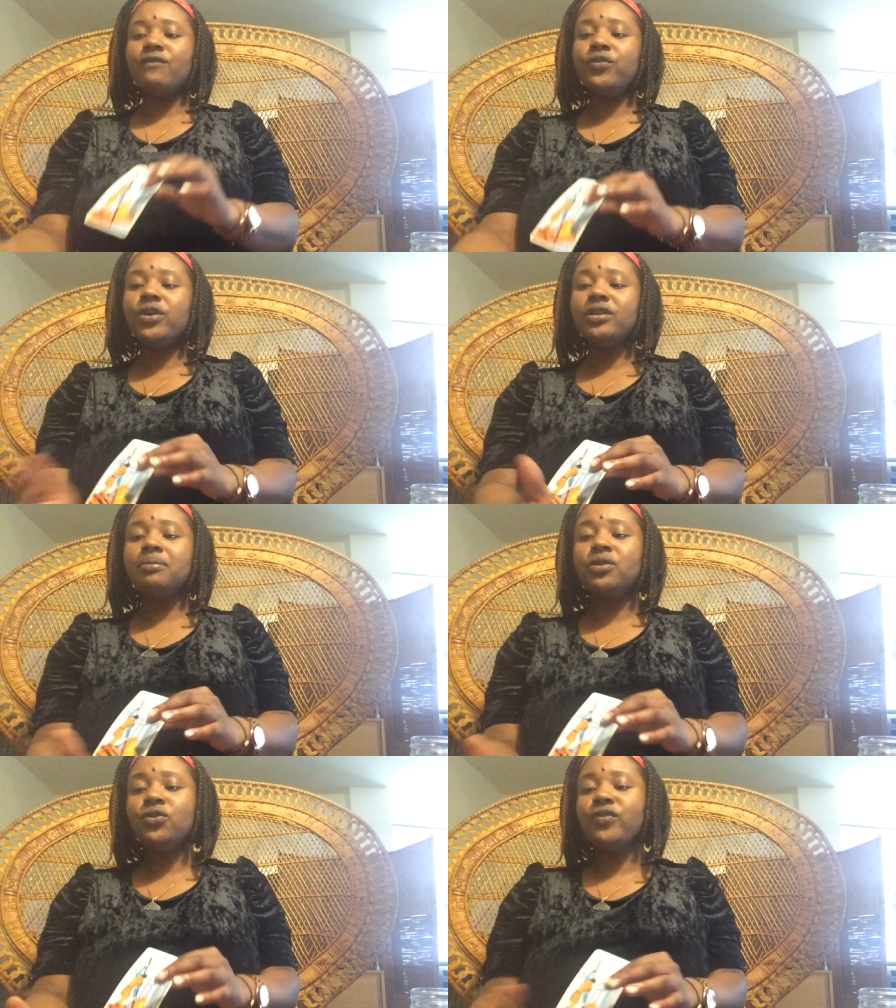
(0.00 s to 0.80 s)
For the
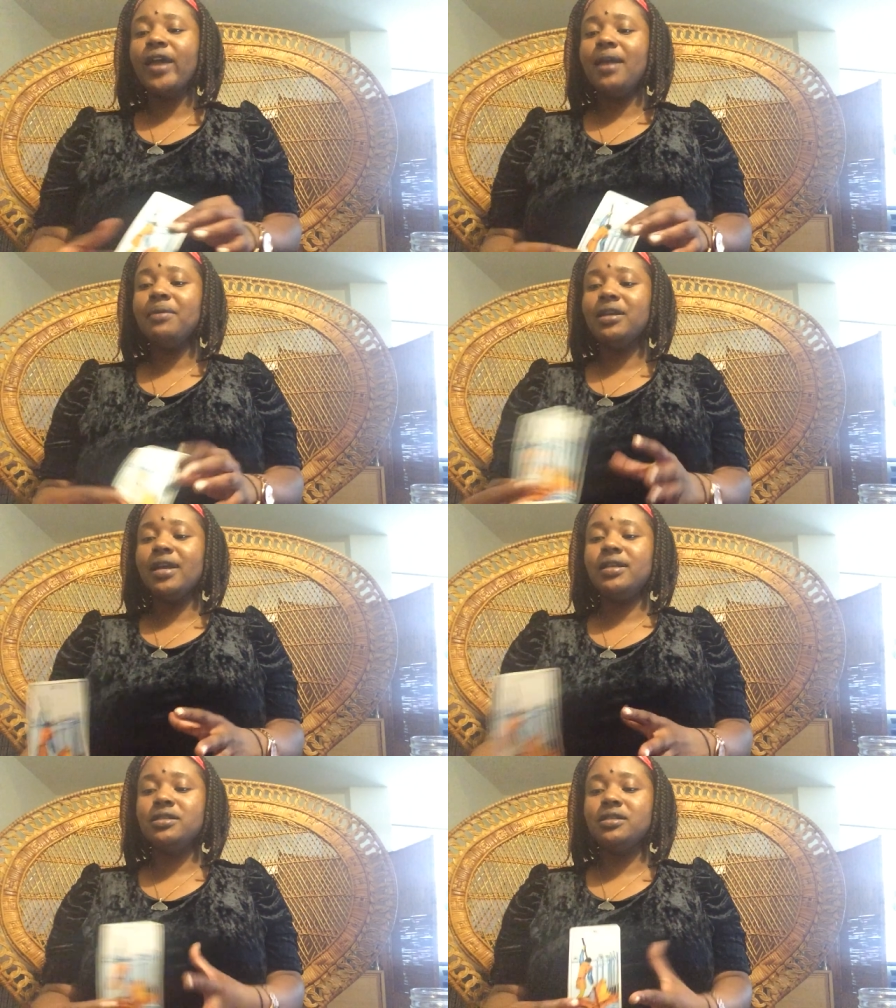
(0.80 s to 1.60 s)
blue flame
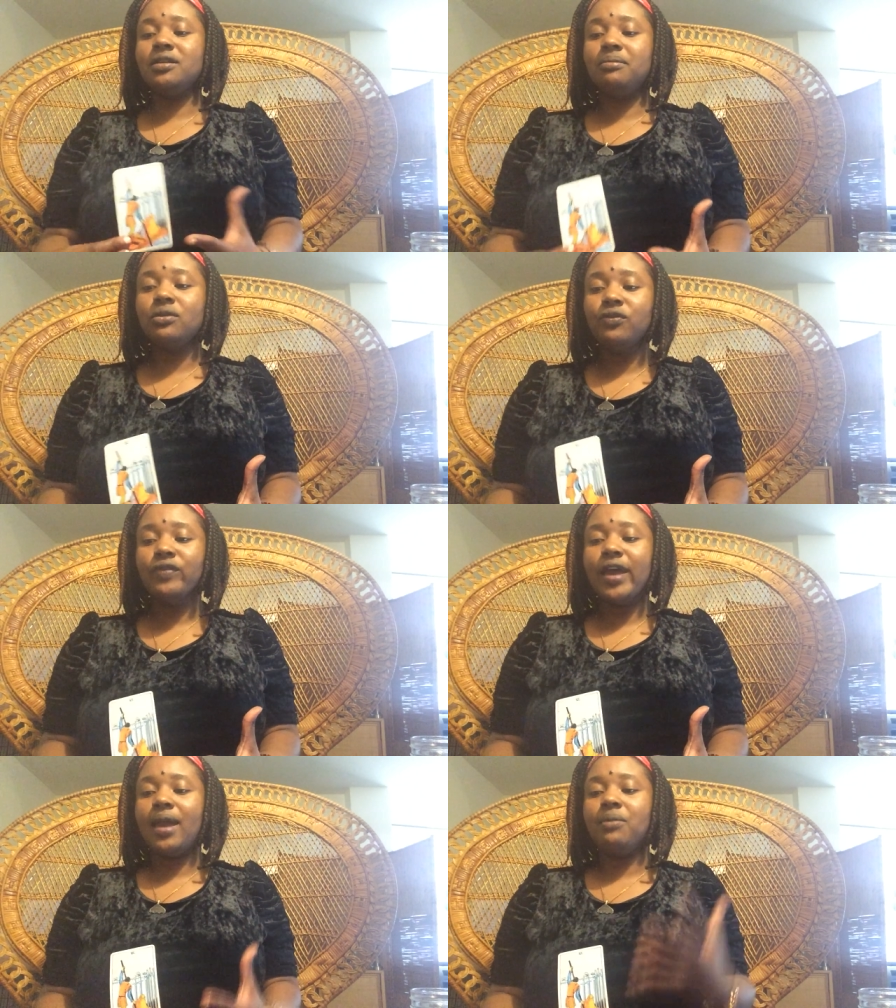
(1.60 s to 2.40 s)
connecting to the blue
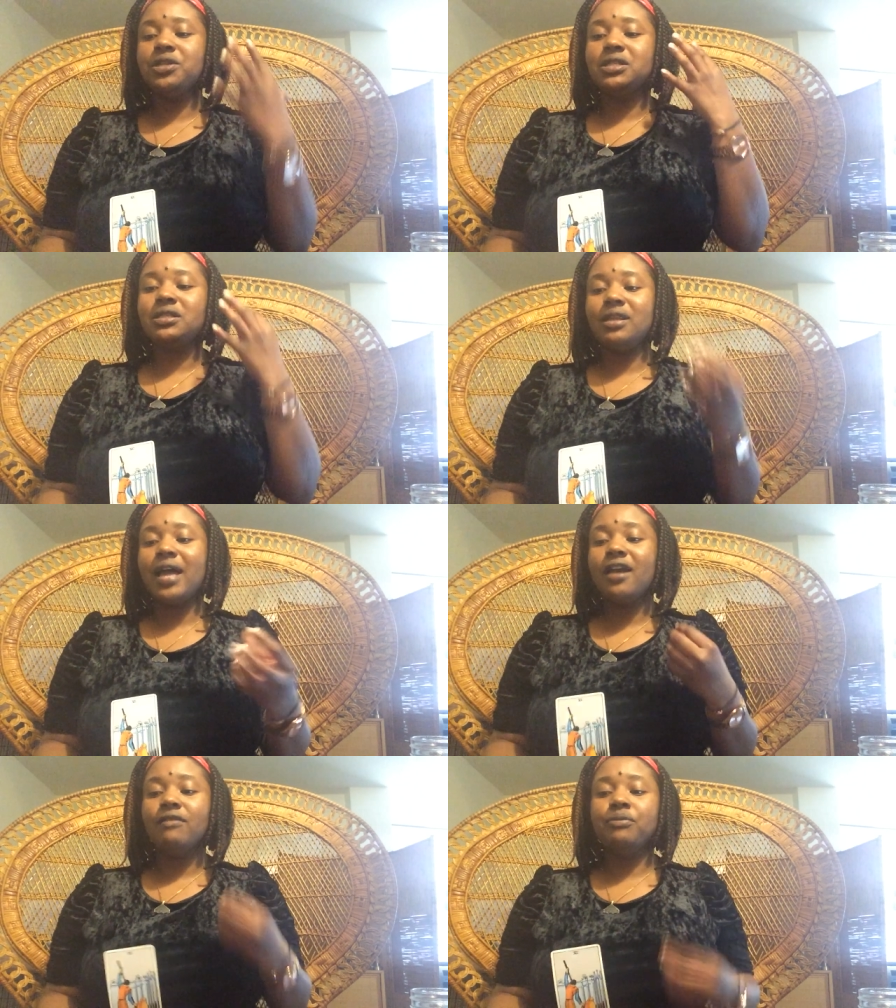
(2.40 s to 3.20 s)
flame, which is the
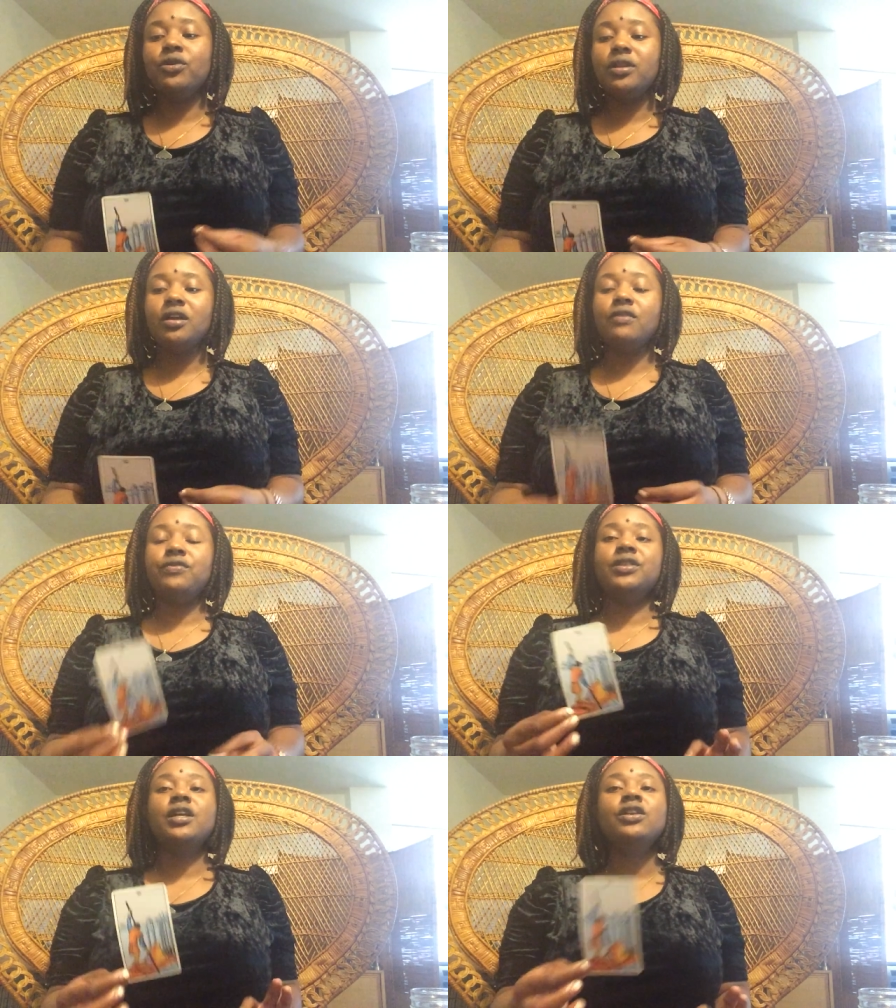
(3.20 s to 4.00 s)
light of pure love
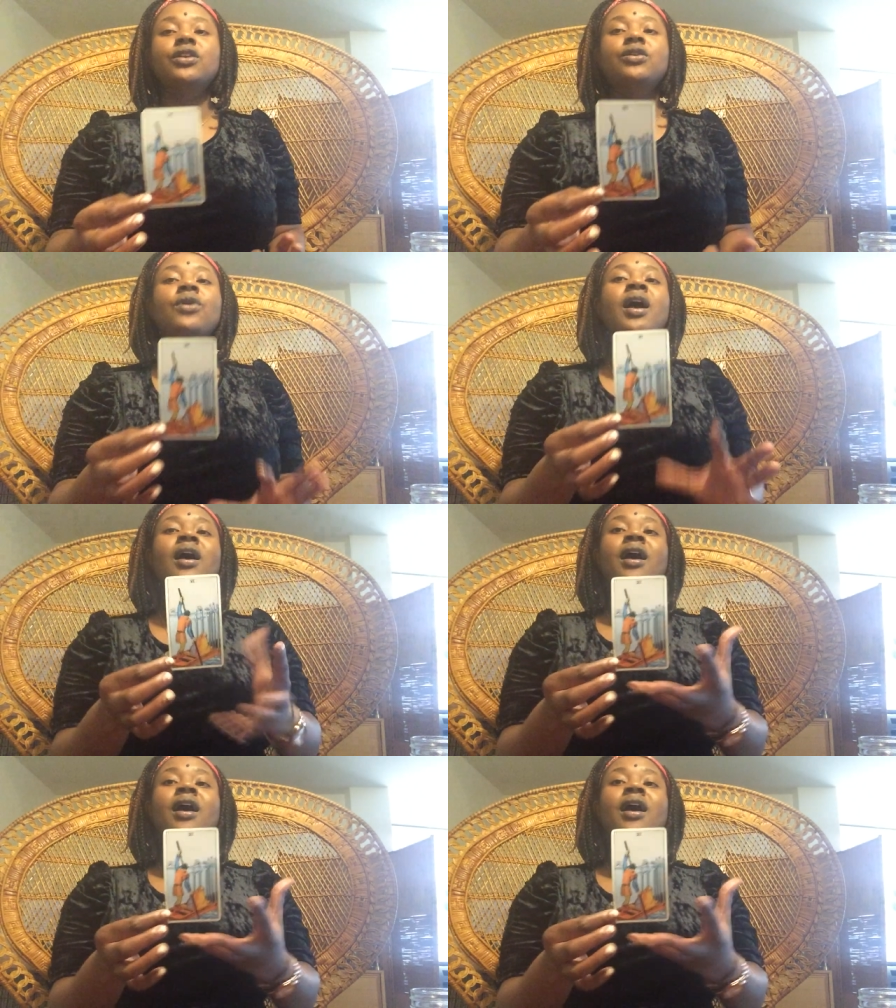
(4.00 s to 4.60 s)
within you,